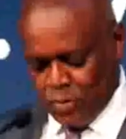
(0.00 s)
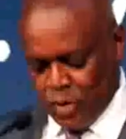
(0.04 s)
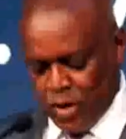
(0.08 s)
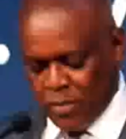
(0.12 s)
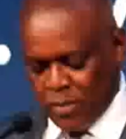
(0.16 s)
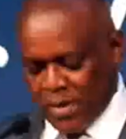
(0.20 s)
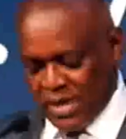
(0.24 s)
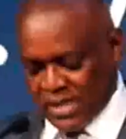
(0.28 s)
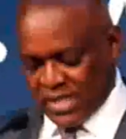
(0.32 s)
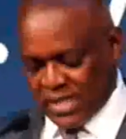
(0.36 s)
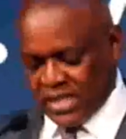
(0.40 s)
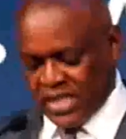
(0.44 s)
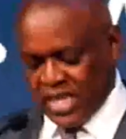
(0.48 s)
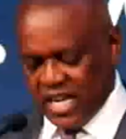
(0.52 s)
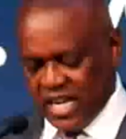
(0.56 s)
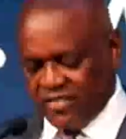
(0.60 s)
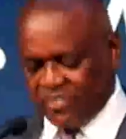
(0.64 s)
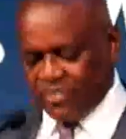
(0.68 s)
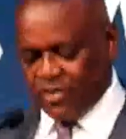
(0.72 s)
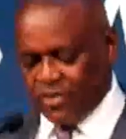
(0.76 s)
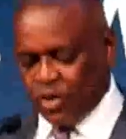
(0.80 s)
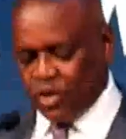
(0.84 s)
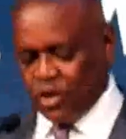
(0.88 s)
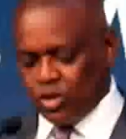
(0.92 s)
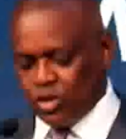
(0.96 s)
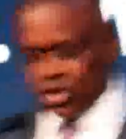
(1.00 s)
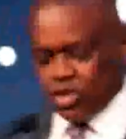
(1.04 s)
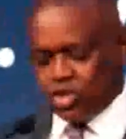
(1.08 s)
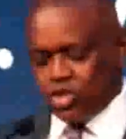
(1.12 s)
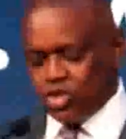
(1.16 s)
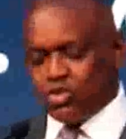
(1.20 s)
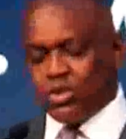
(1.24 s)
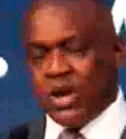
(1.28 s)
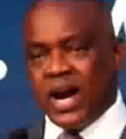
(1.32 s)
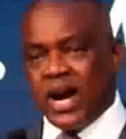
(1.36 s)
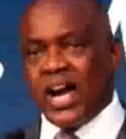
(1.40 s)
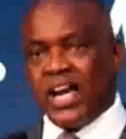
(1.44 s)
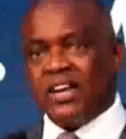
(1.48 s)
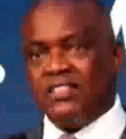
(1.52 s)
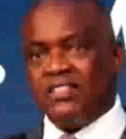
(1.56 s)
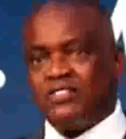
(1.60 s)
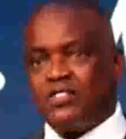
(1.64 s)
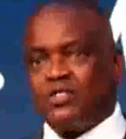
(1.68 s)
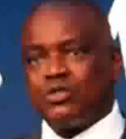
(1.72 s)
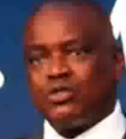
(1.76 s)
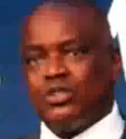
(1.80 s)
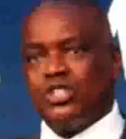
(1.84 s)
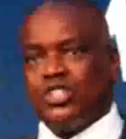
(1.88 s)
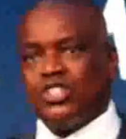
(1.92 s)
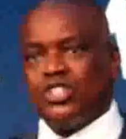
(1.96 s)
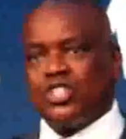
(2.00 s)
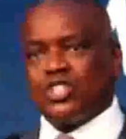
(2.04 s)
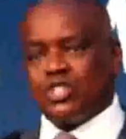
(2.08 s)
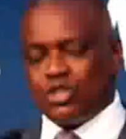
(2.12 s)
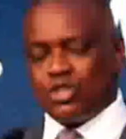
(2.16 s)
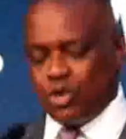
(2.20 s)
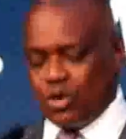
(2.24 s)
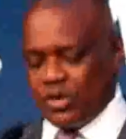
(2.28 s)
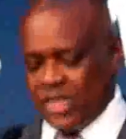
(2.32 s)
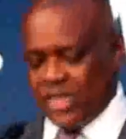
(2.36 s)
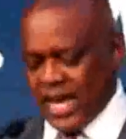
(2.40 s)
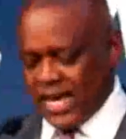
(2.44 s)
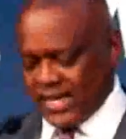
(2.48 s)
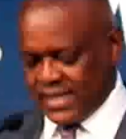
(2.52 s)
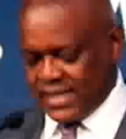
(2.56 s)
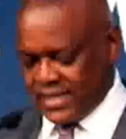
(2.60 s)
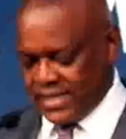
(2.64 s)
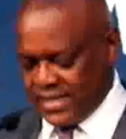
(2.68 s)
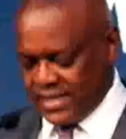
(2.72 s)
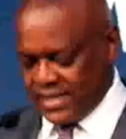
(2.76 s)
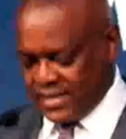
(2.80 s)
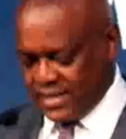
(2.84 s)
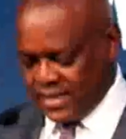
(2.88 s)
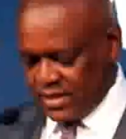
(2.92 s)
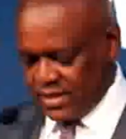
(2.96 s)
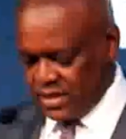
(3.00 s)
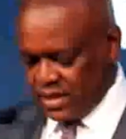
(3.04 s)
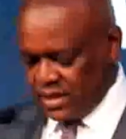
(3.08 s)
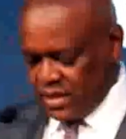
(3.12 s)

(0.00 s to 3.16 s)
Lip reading: We must therefore strive to ensure that